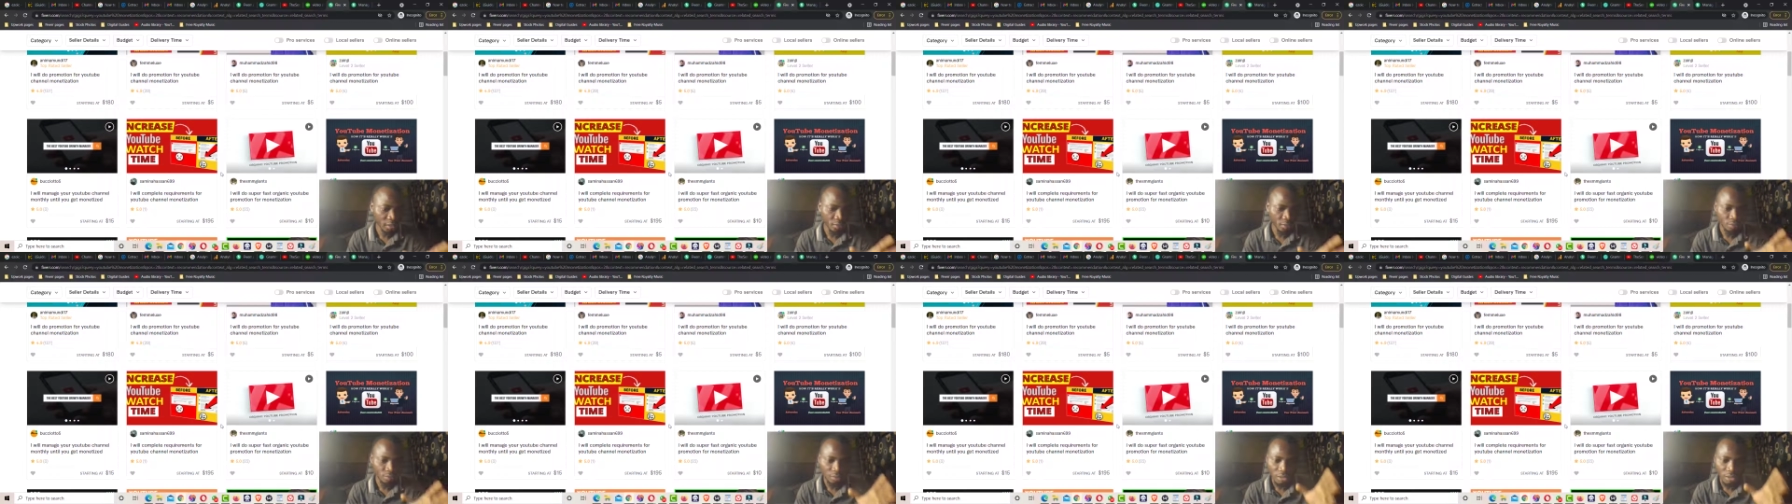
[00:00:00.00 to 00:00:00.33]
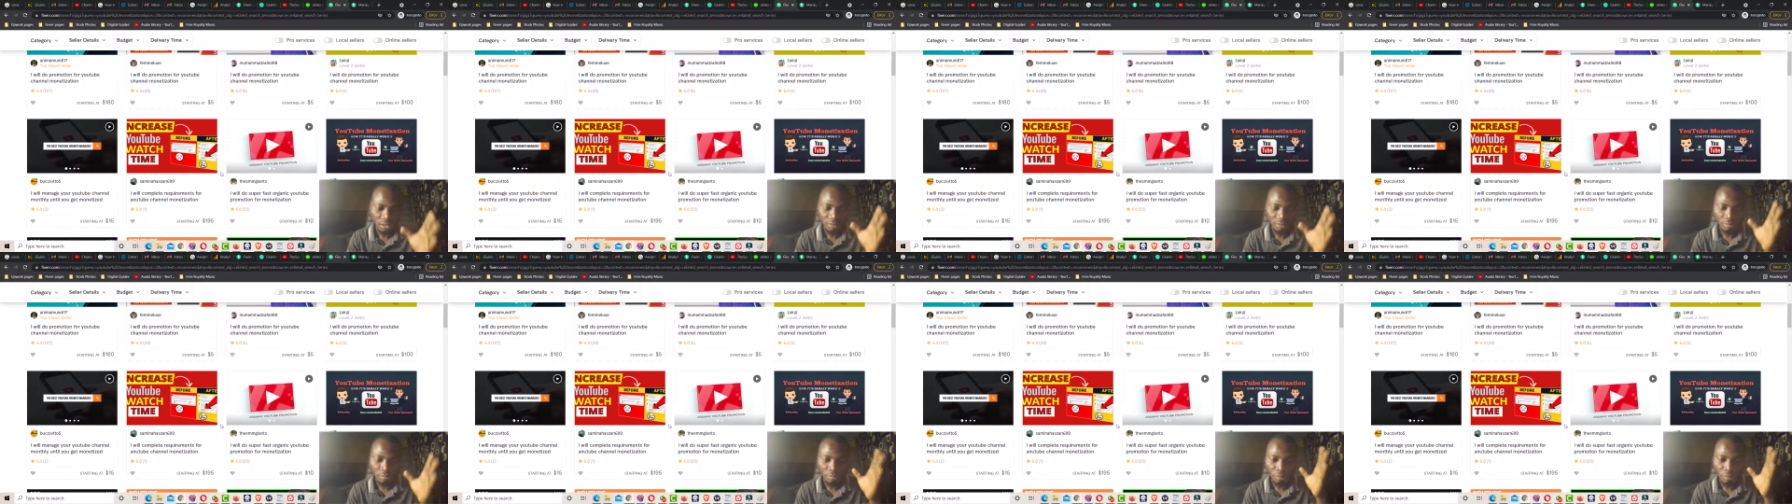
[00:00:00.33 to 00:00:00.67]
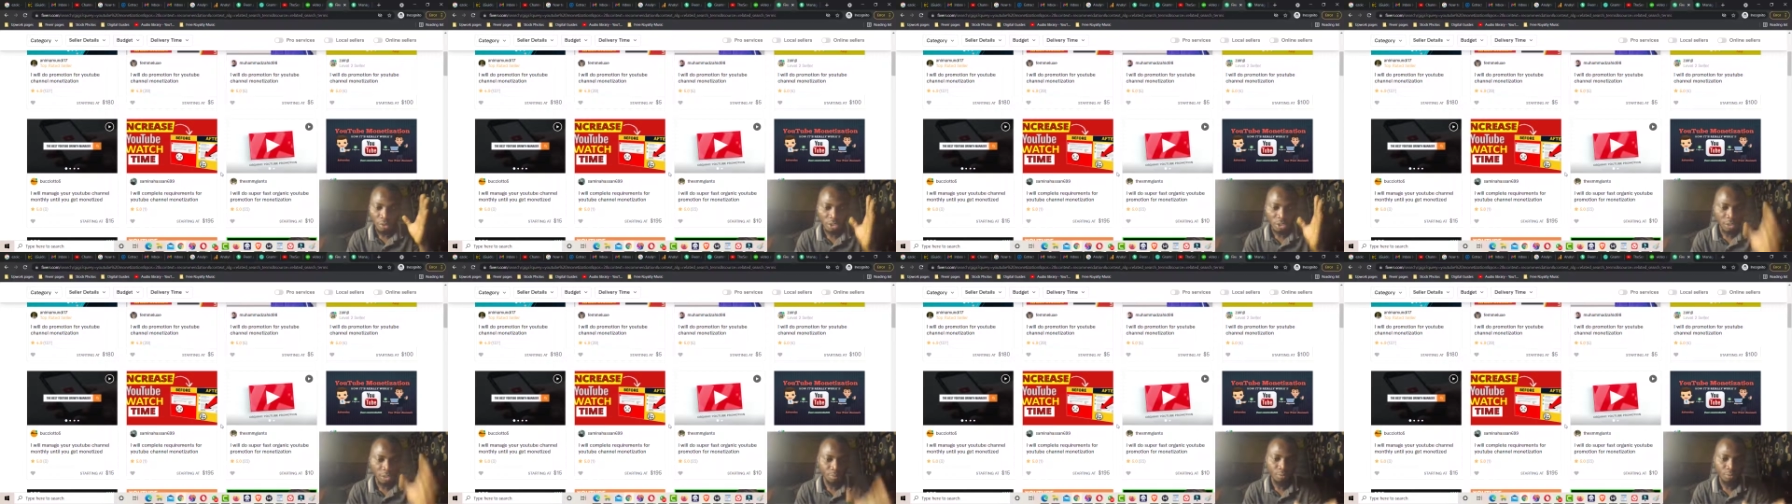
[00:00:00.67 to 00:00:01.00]
with
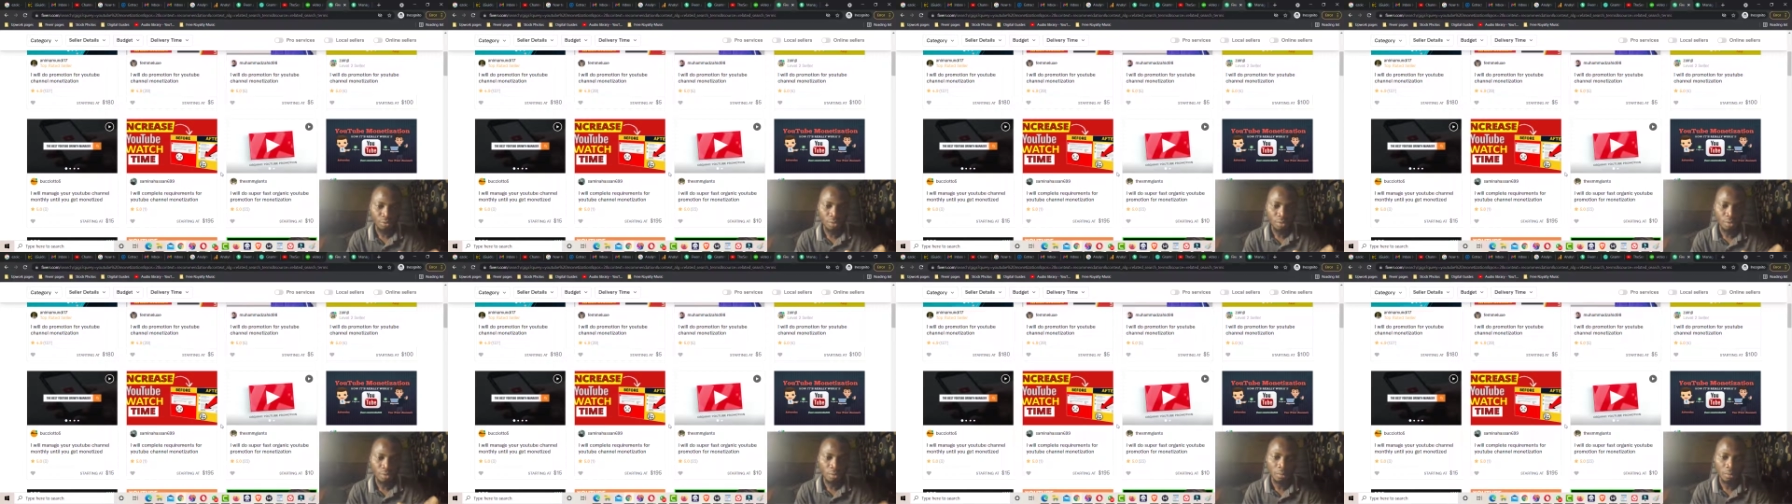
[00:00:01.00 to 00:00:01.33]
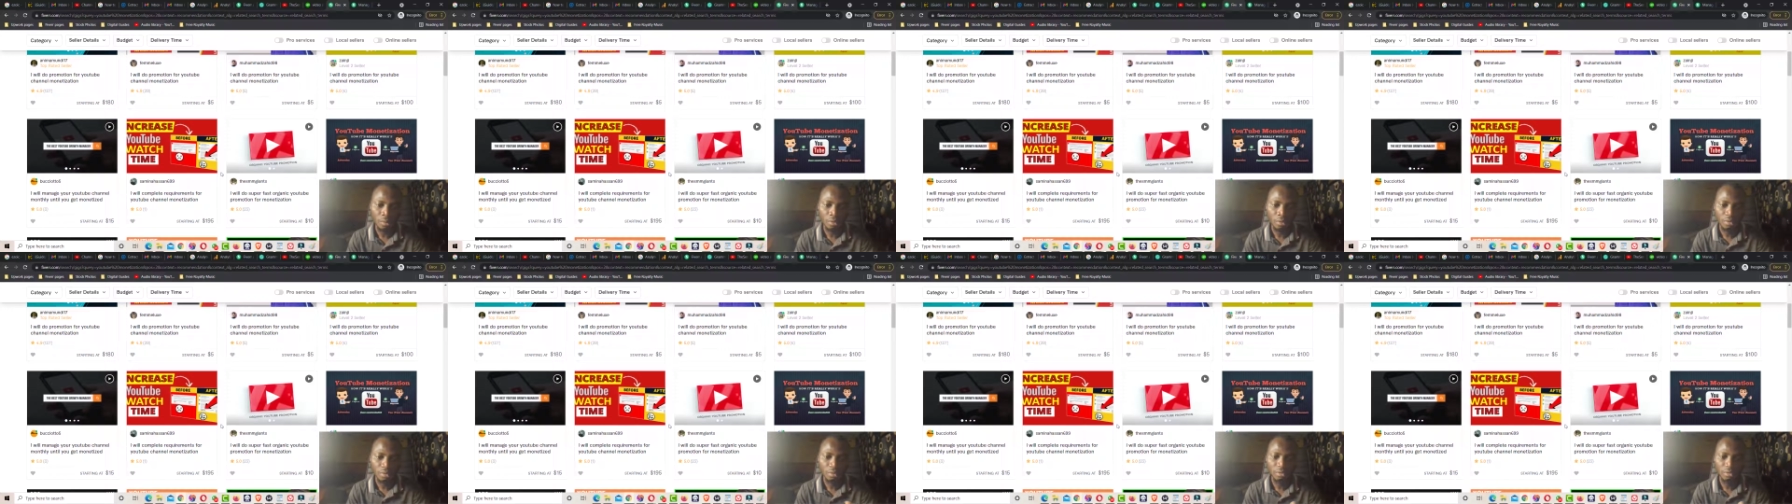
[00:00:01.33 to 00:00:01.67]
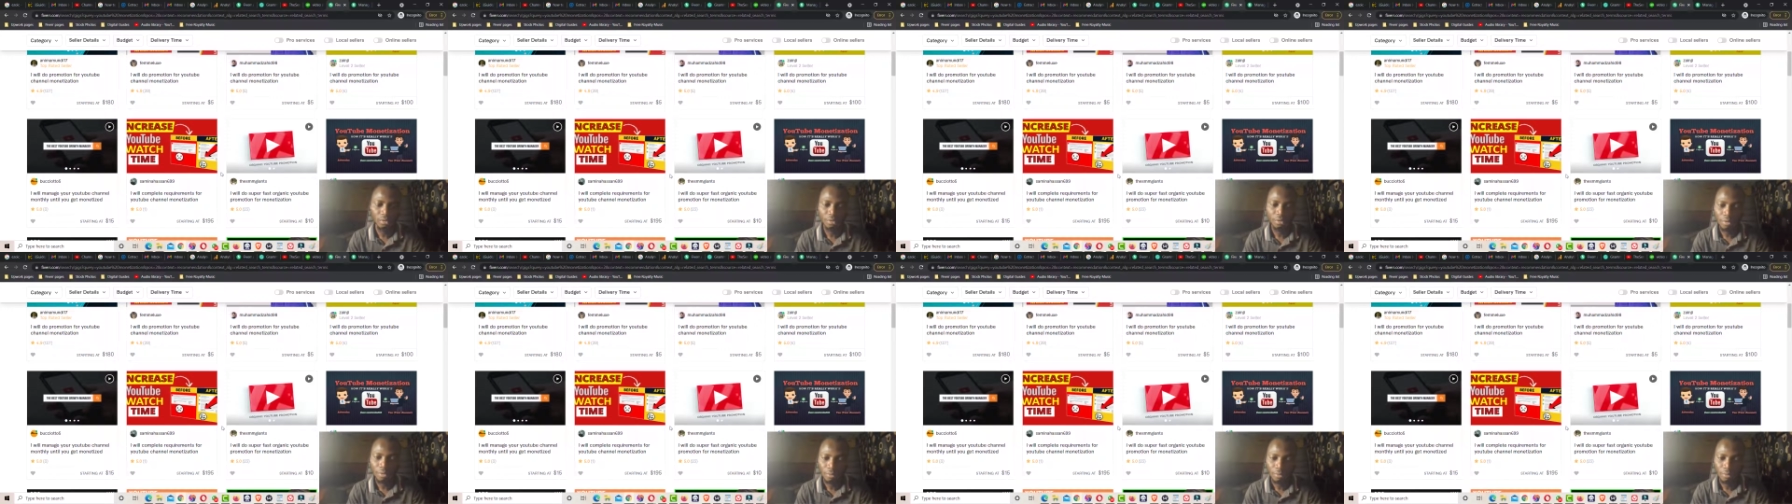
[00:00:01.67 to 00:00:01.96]
multiple keywords. So